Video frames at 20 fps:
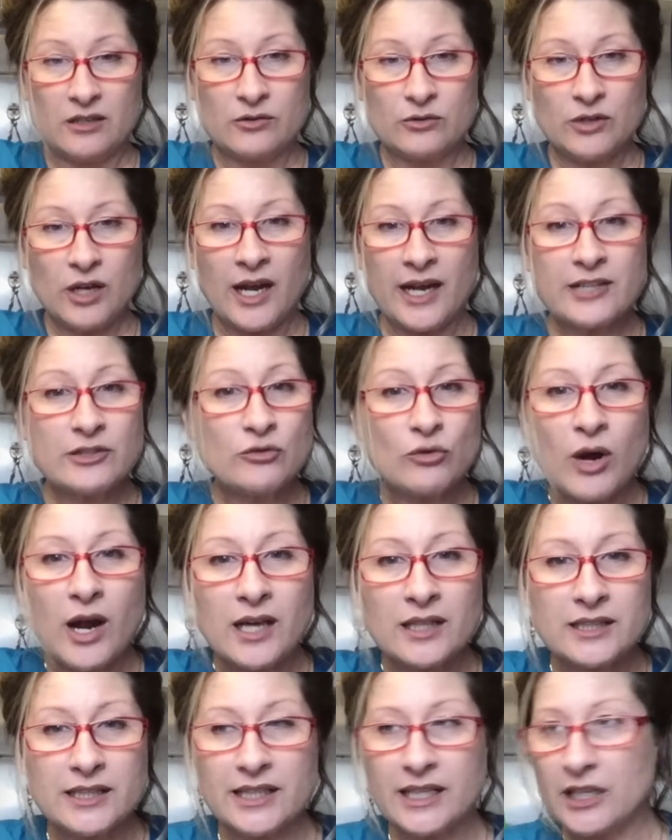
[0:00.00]

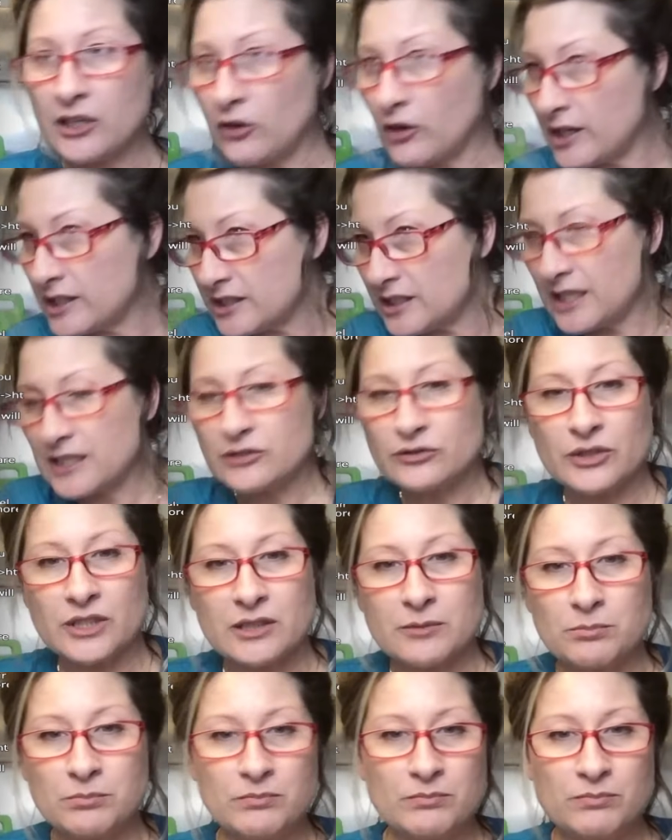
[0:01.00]
hydraulic and our
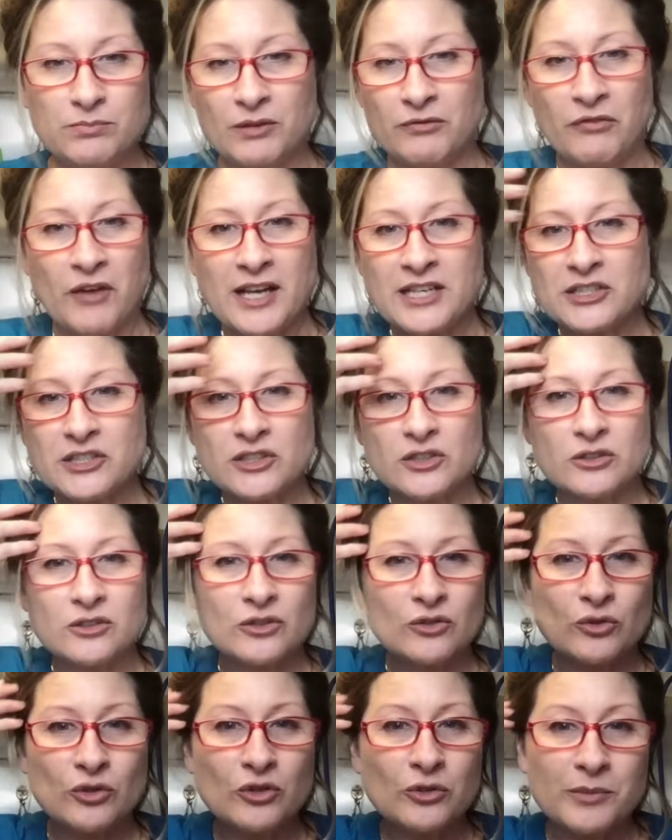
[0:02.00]
electric professional
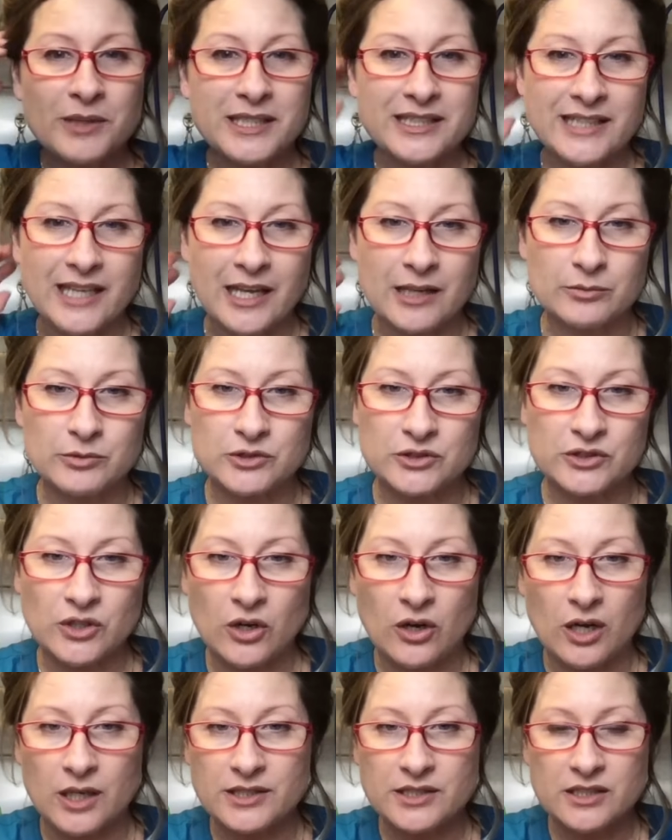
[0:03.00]
grooming tables
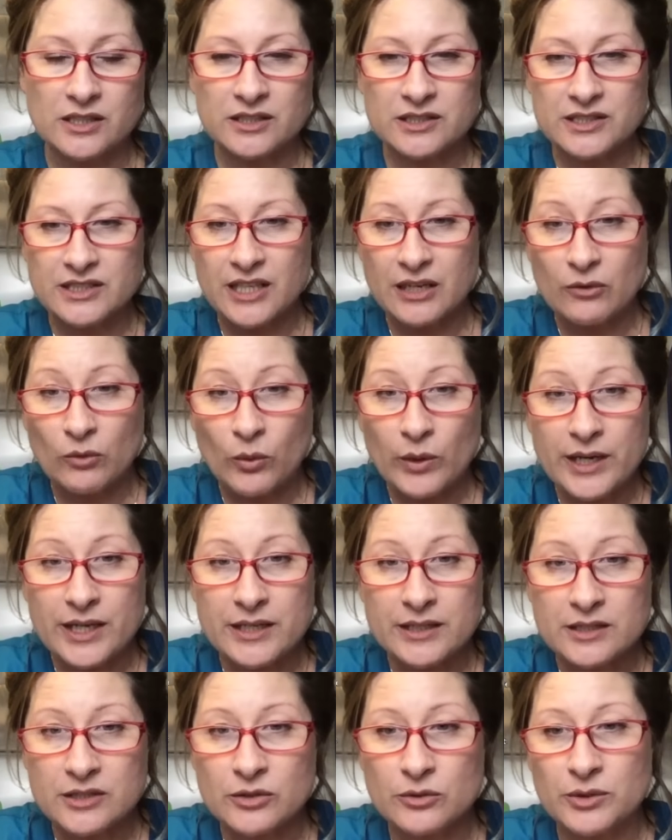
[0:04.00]
cost, because they're
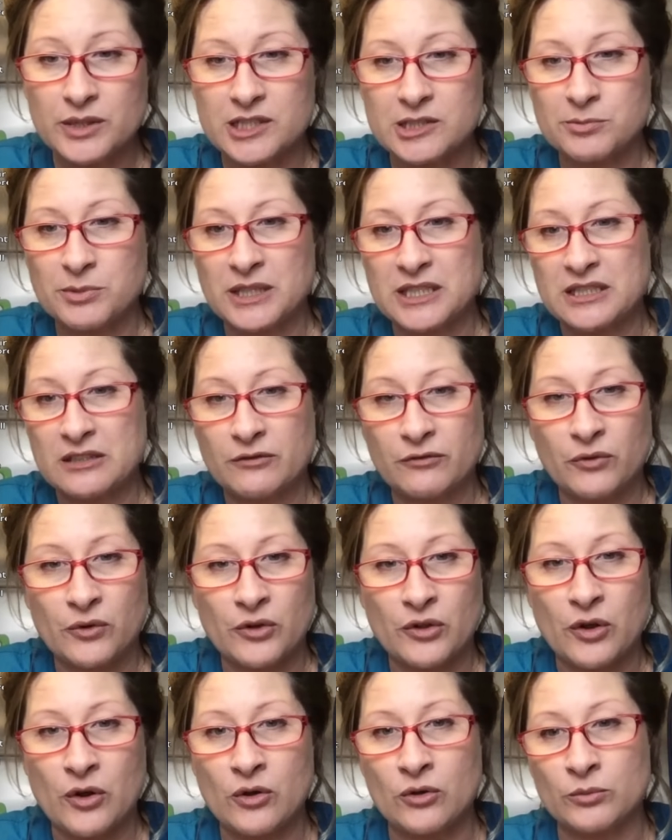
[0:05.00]
way too expensive for
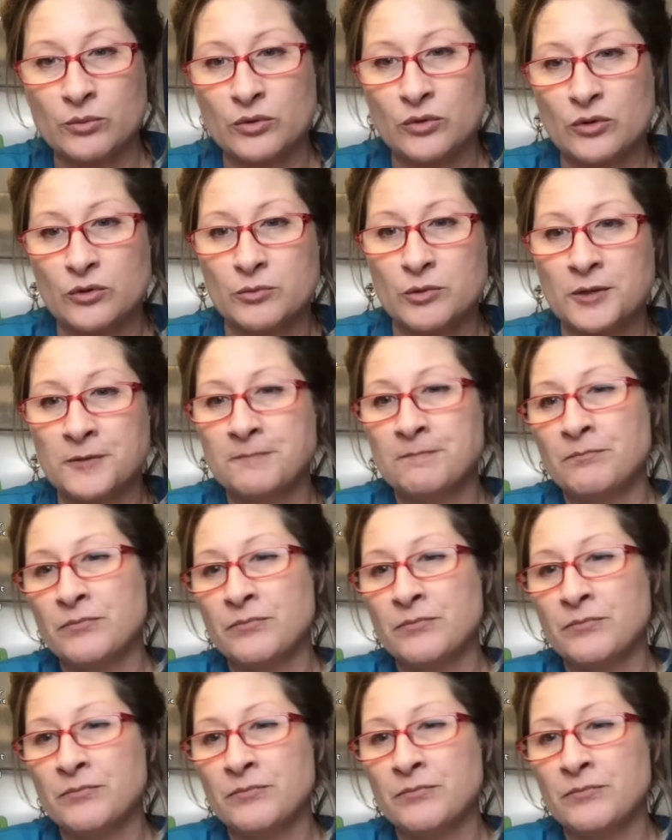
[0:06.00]
the home groomer.